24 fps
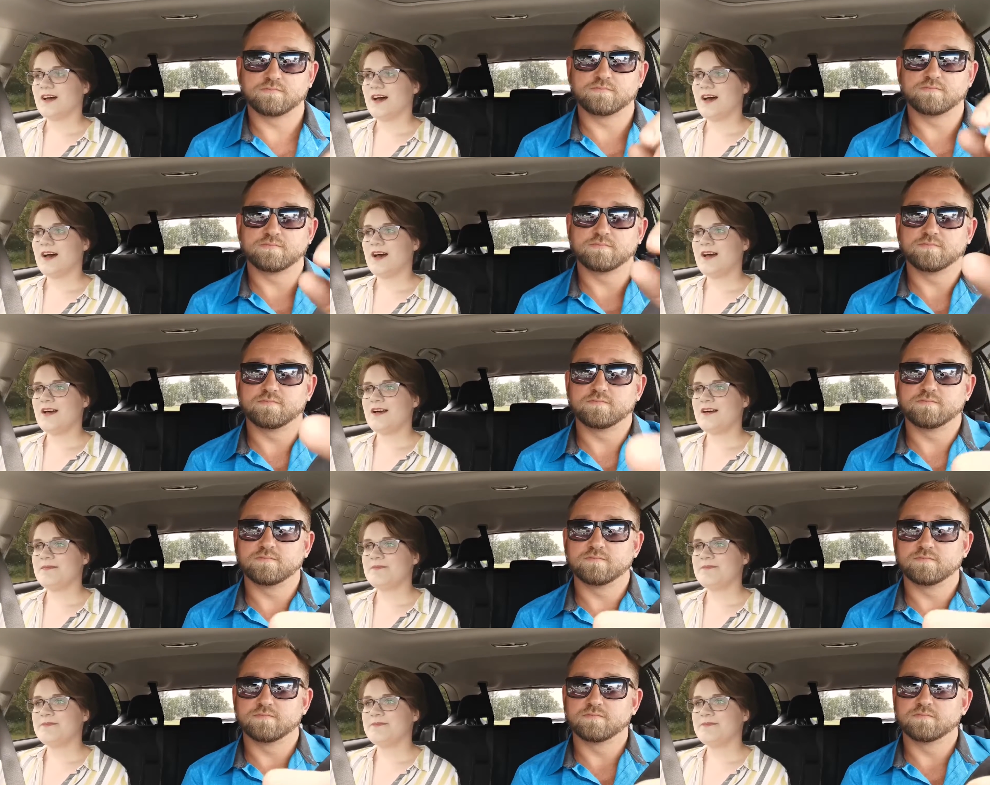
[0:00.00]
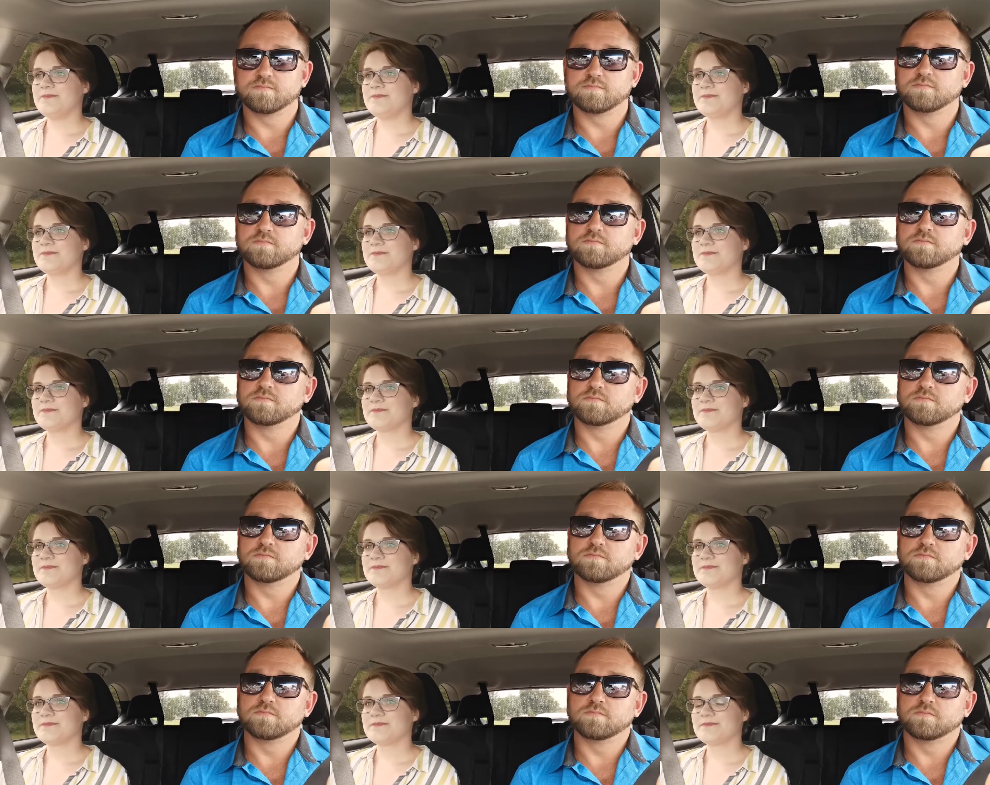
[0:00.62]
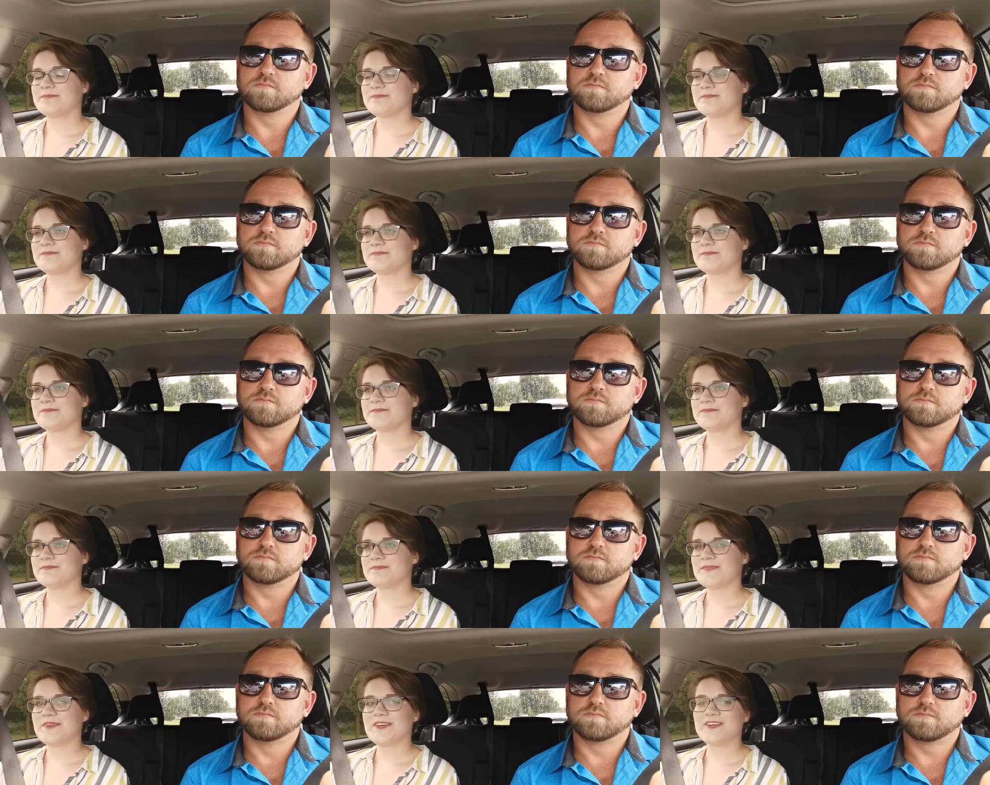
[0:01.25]
Speaker 1: Um,
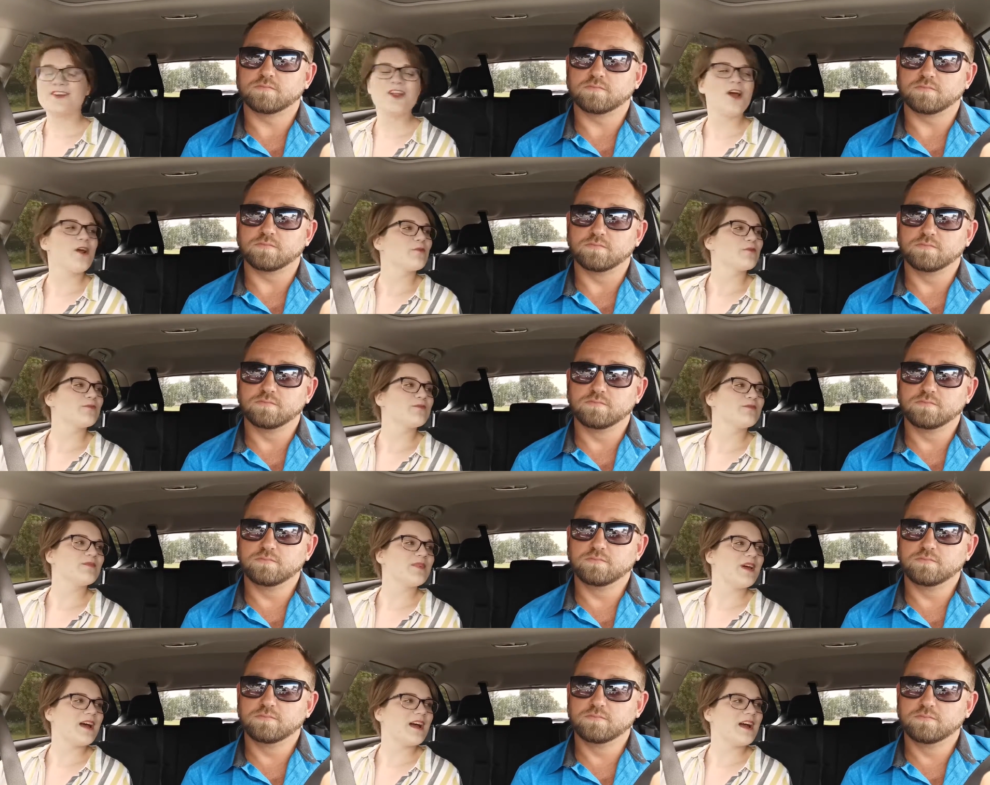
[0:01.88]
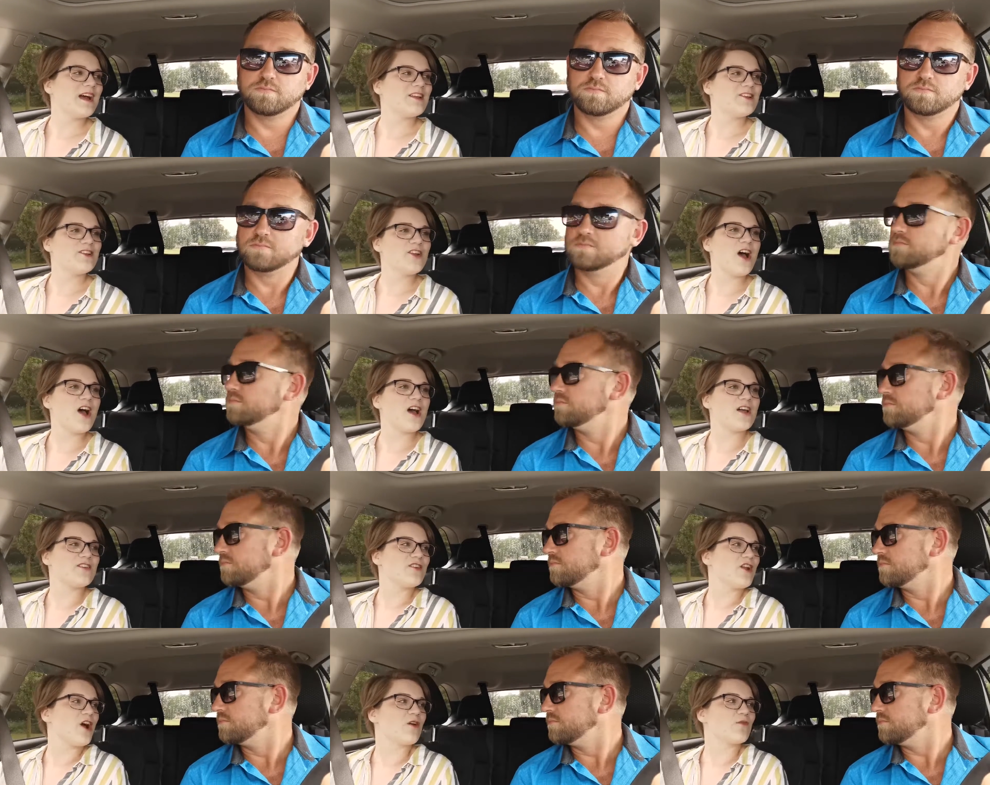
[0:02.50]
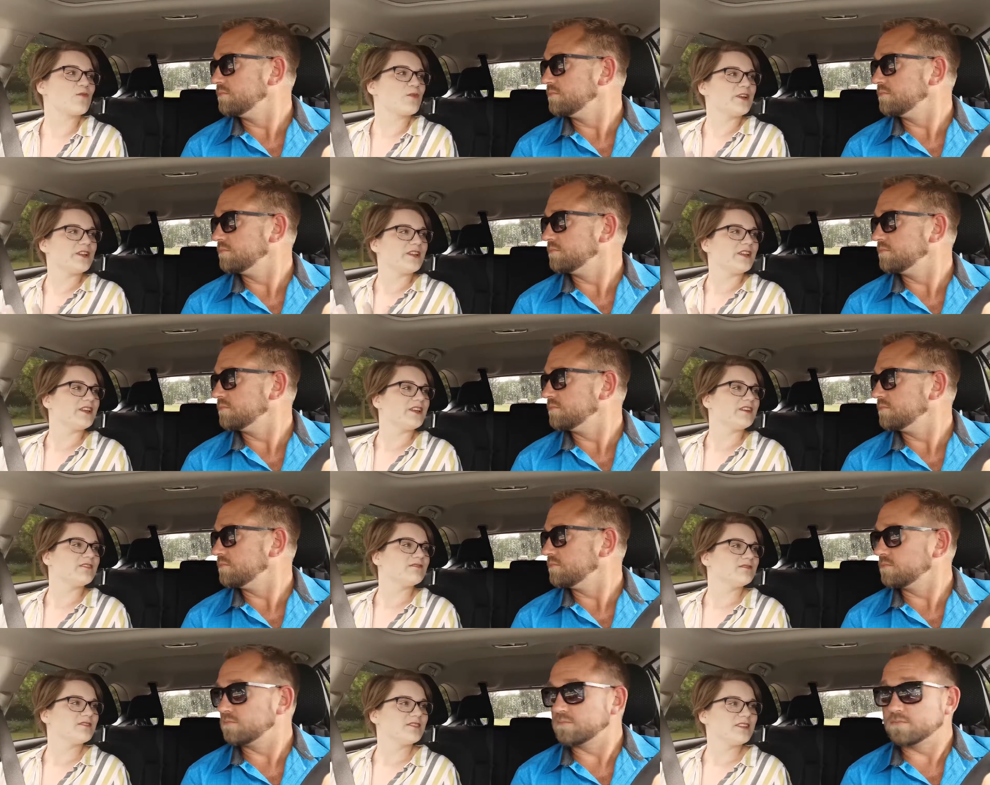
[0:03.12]
not, not, not
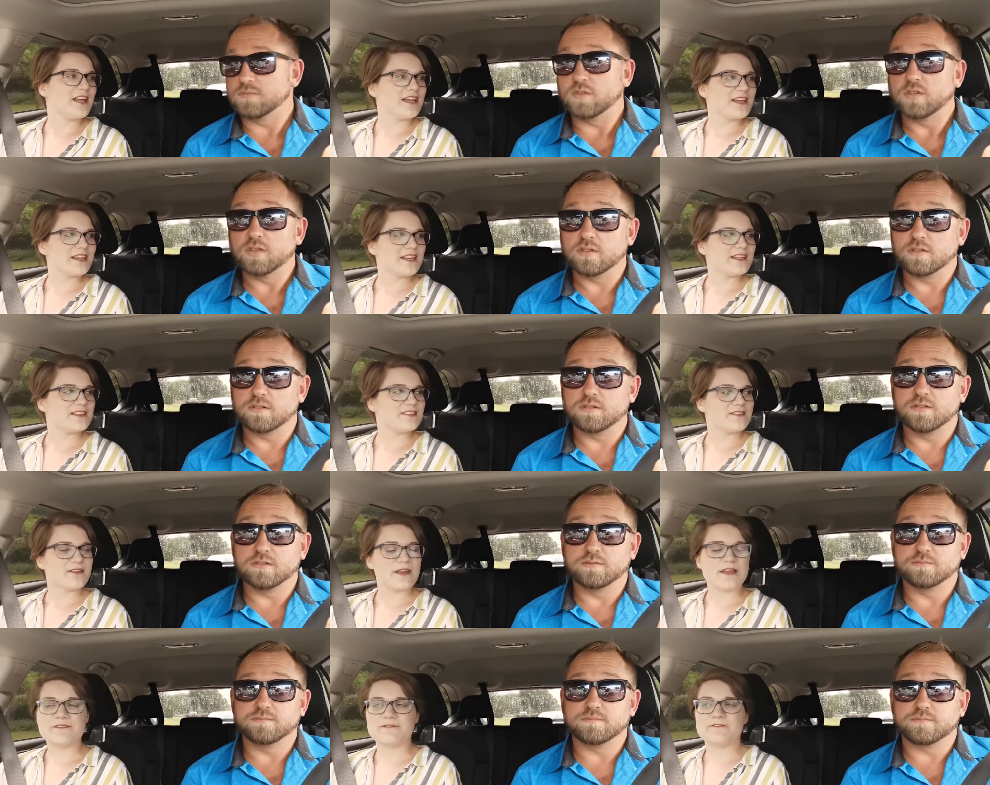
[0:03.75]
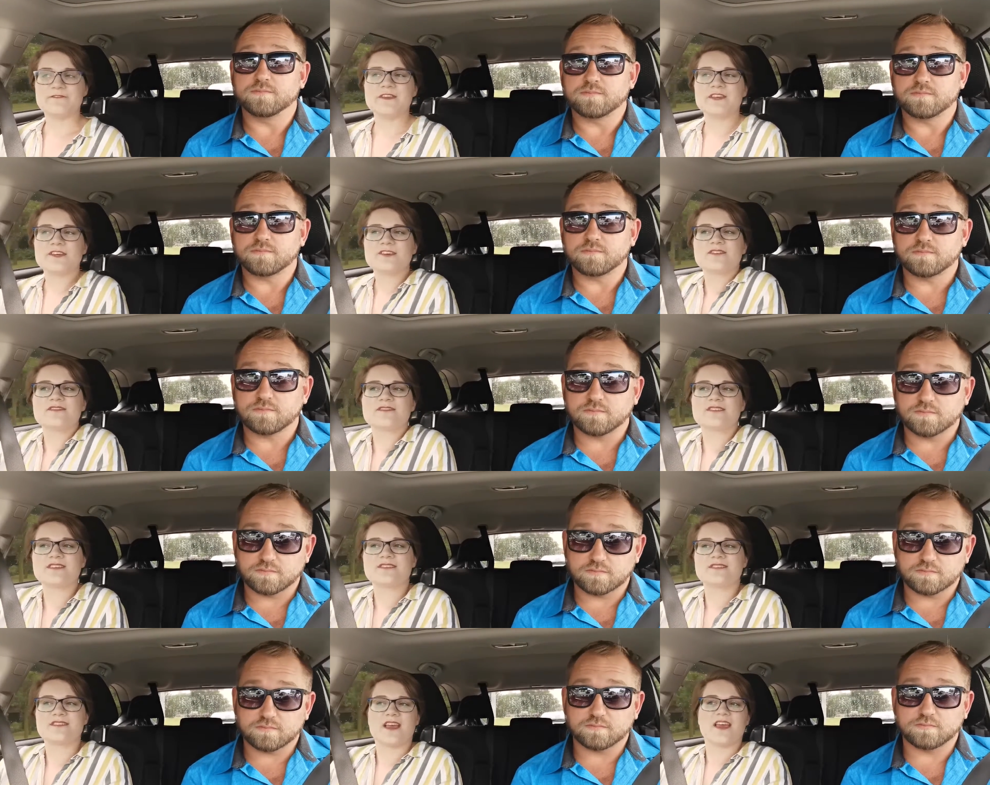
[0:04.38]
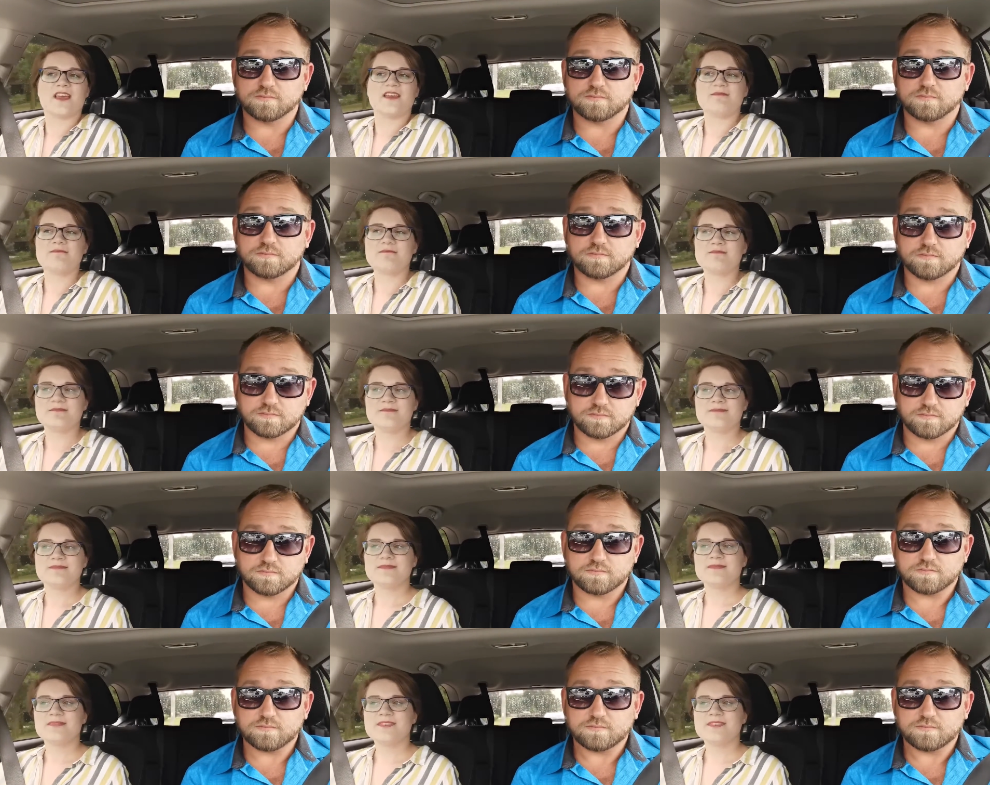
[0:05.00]
really. Like it, it feels the same.